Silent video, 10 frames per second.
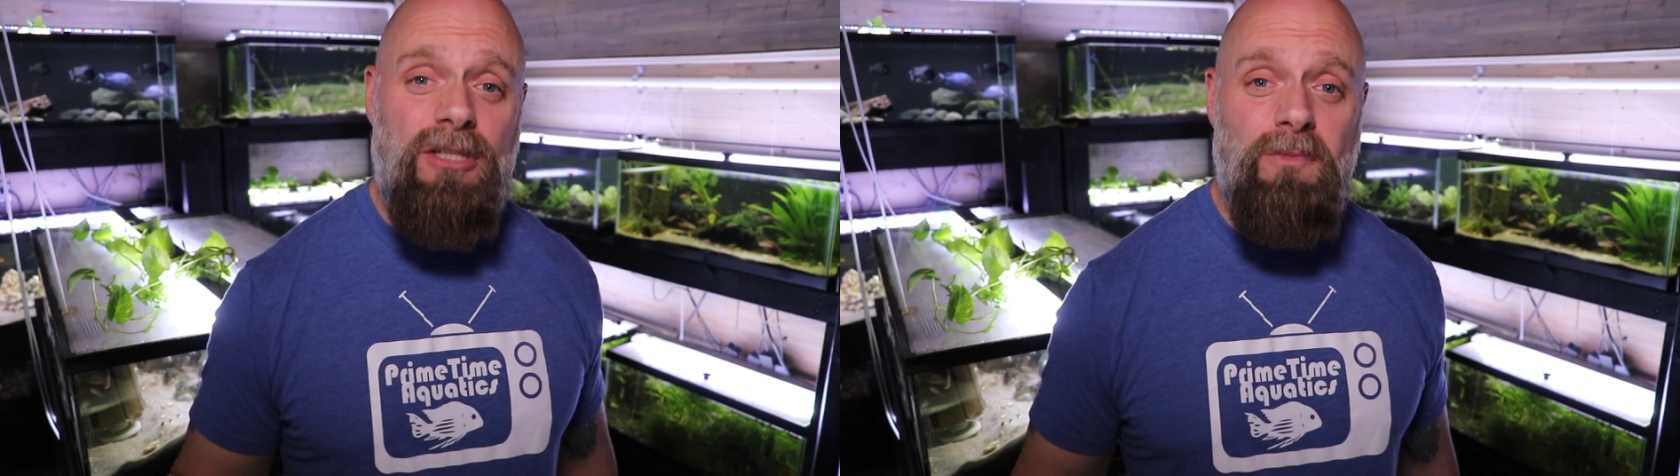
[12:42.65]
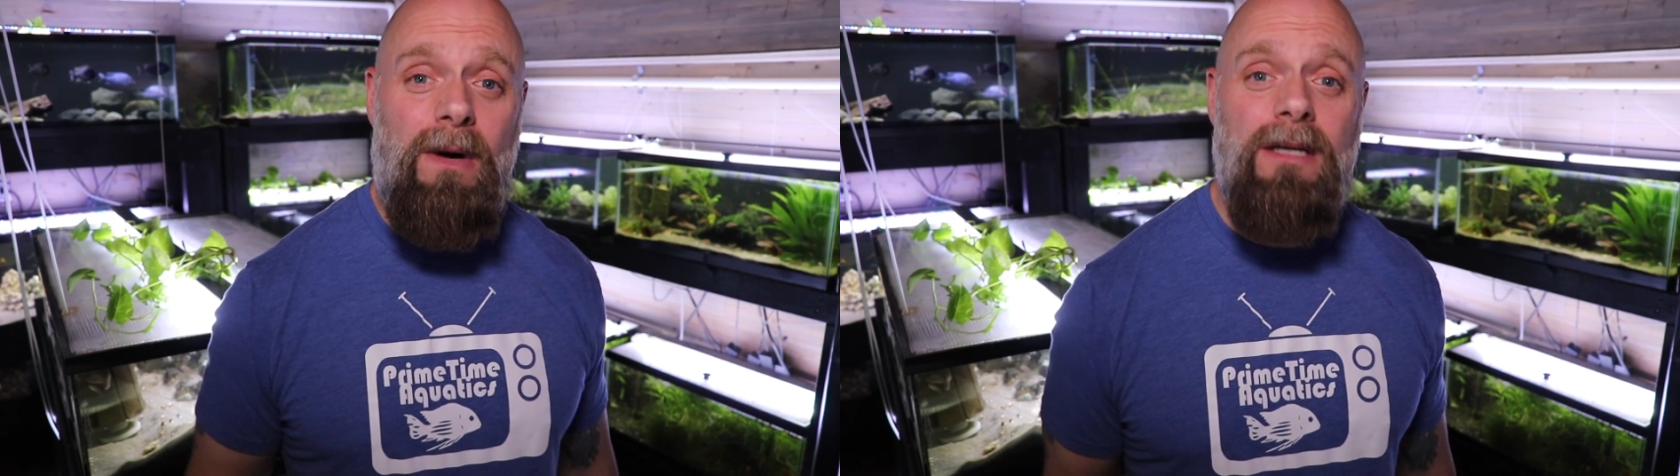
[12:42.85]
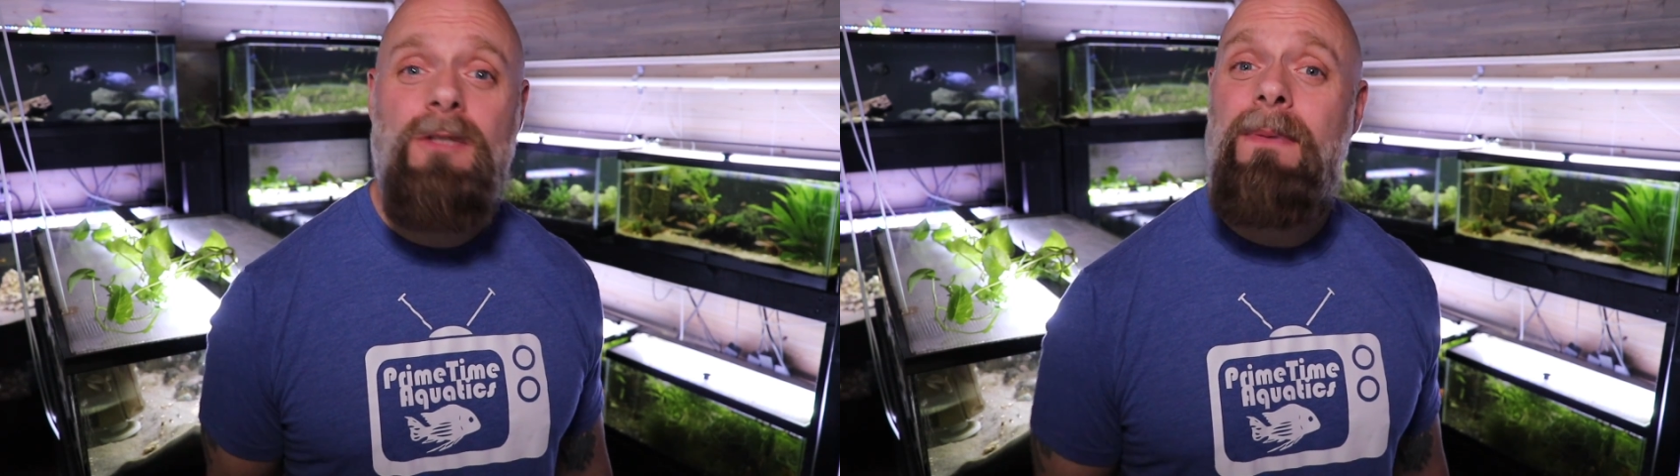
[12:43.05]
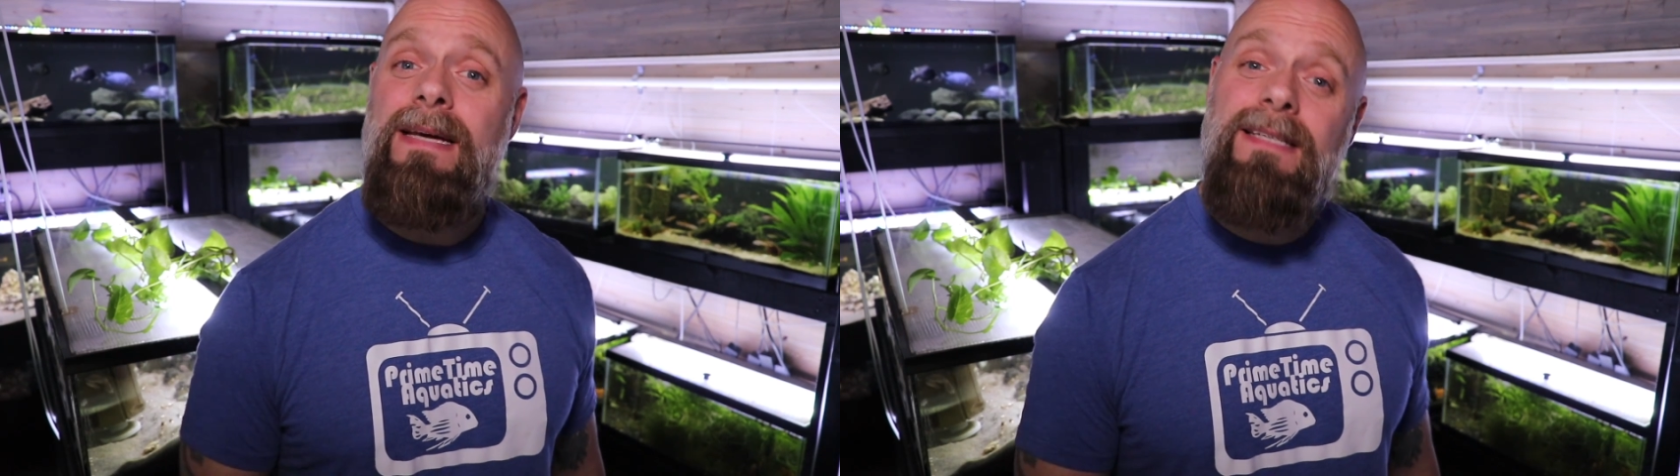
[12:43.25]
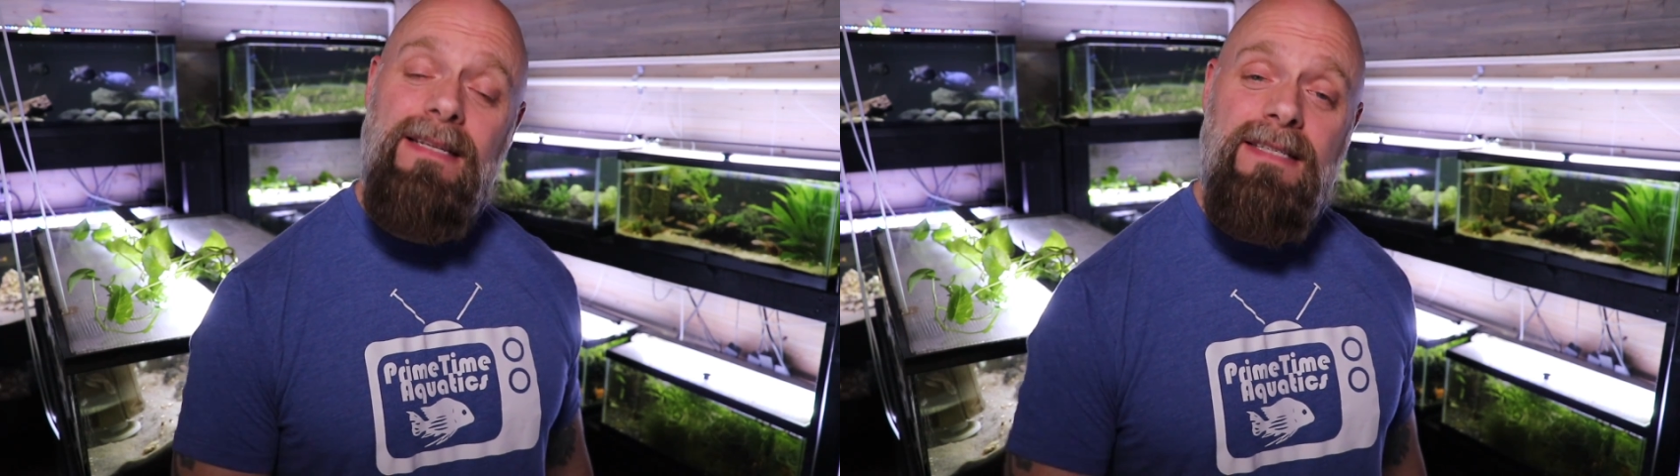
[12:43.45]
small
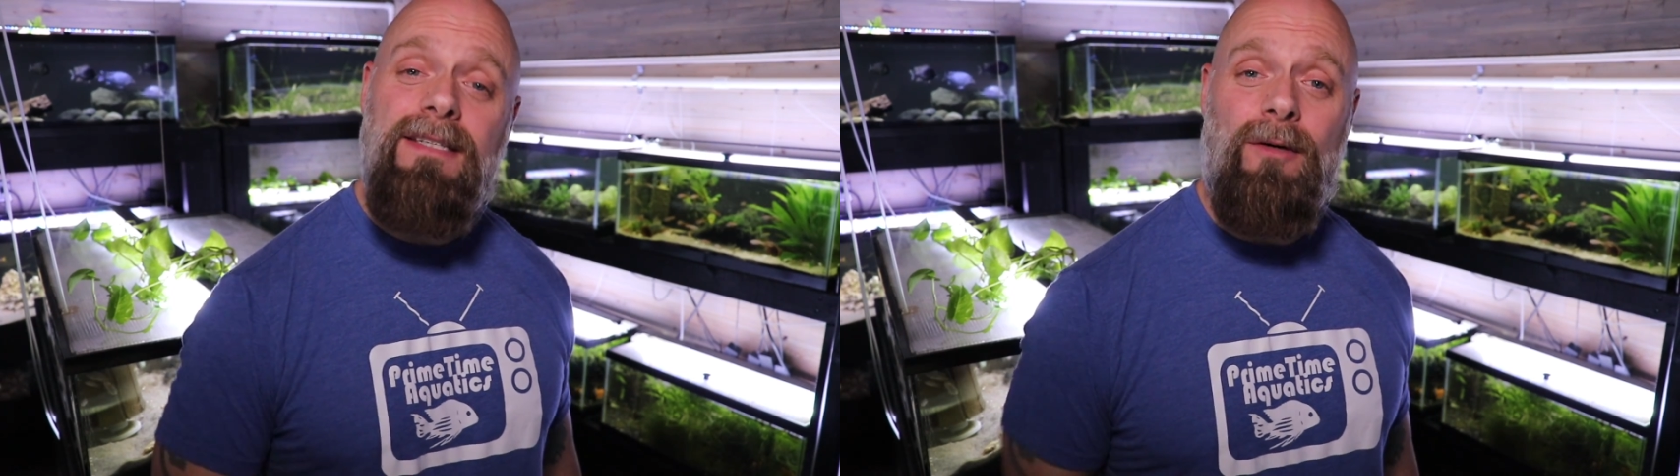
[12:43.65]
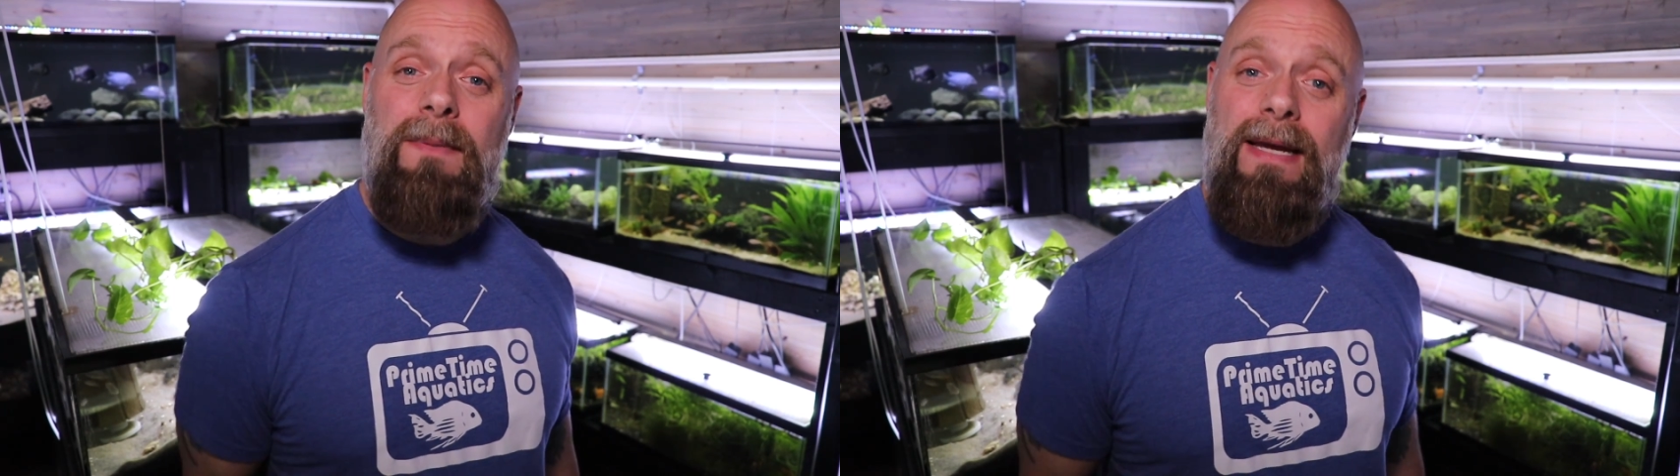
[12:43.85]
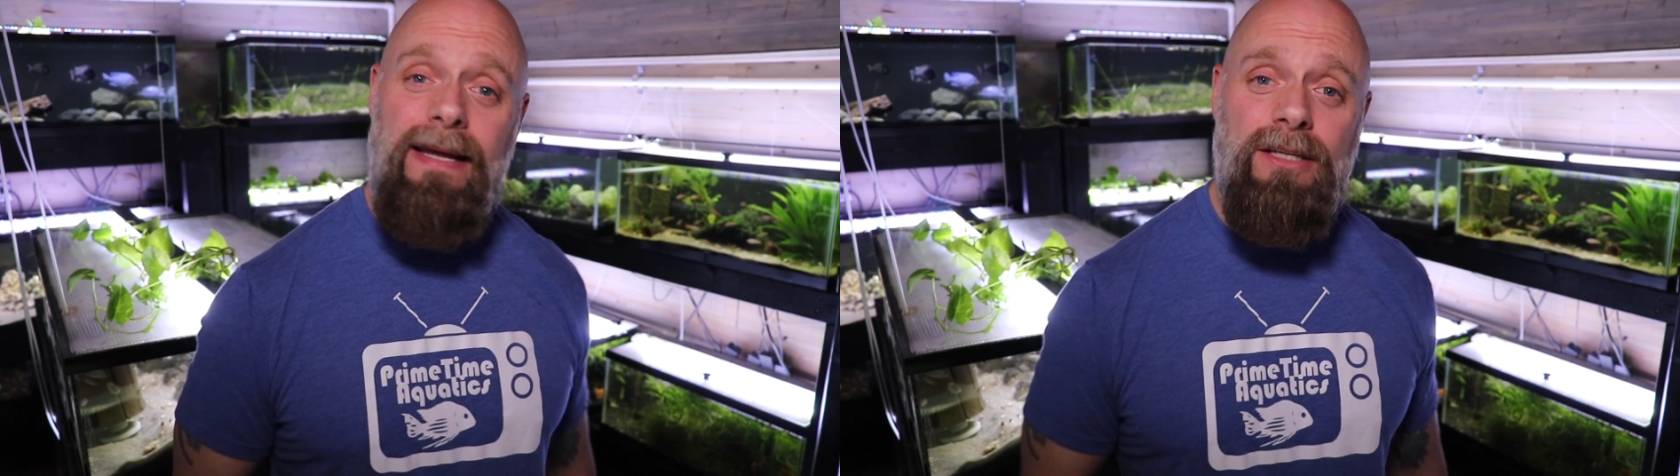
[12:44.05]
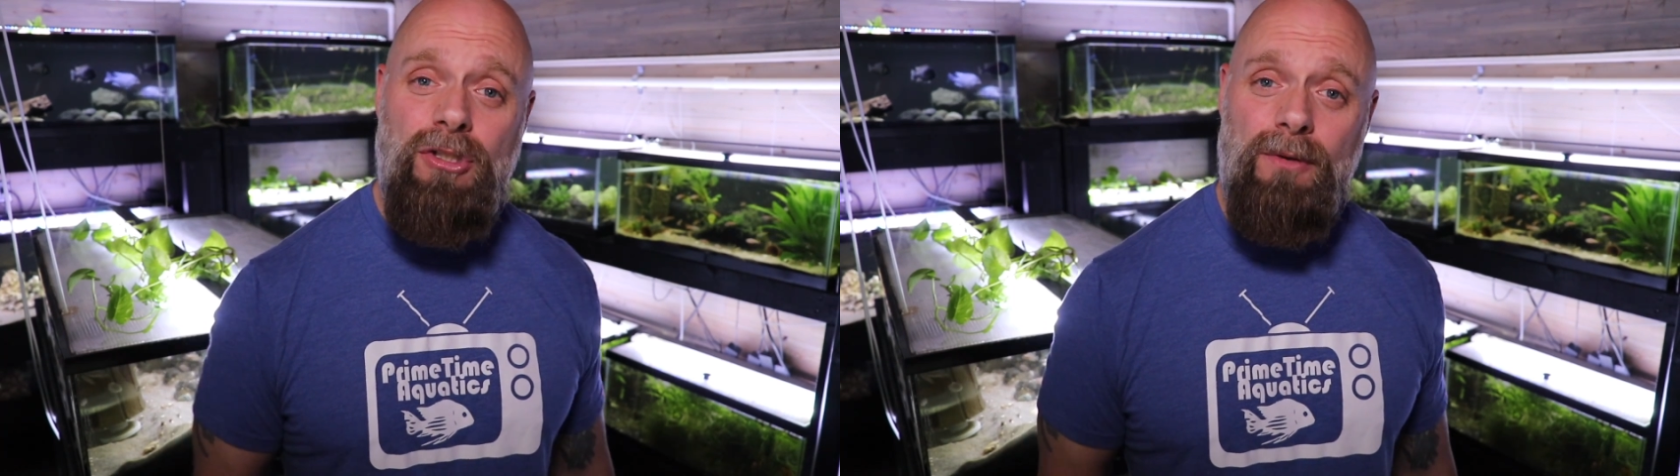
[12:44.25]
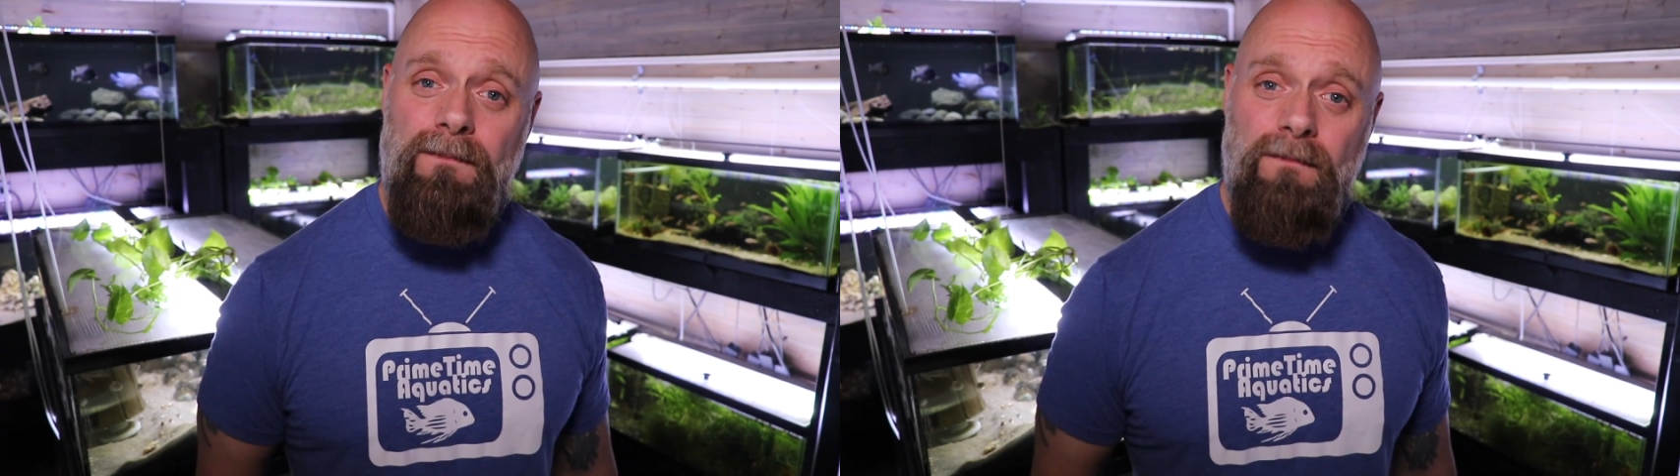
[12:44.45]
space can still be an
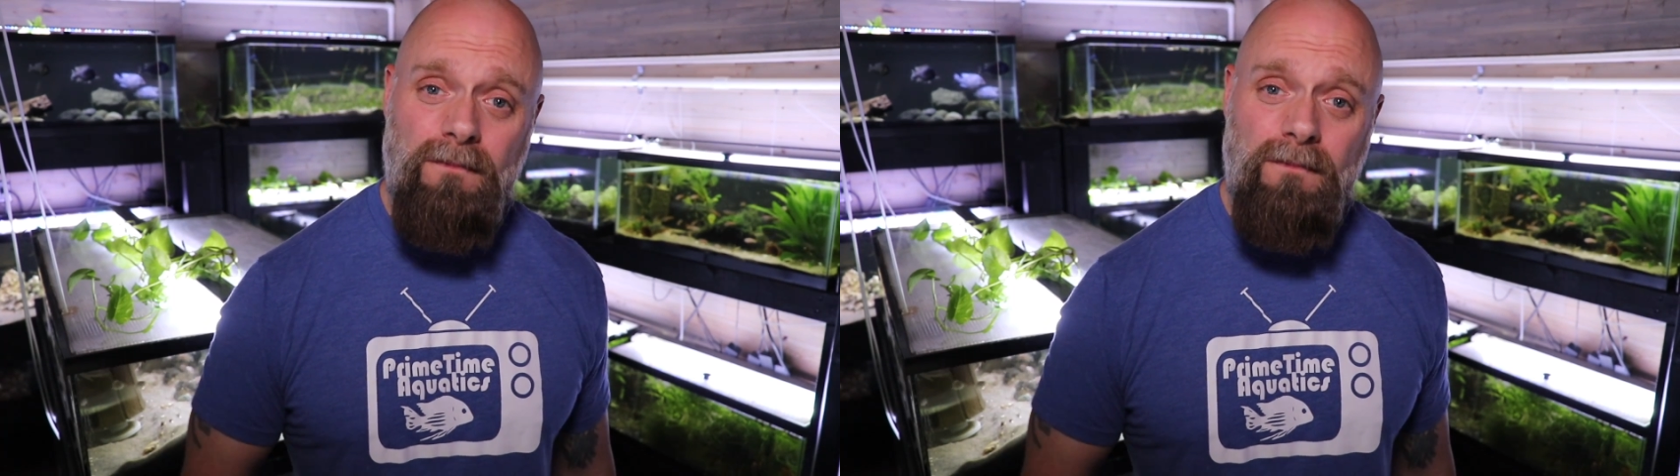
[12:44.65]
issue.